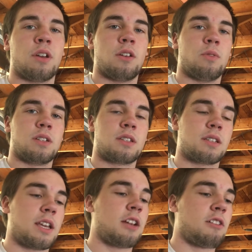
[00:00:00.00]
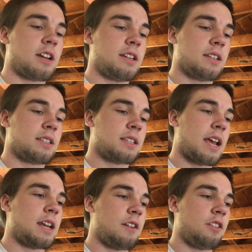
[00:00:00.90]
and was getting ready to
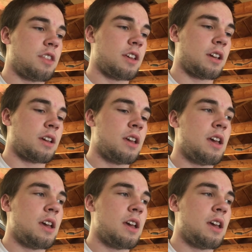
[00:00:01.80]
sand everything.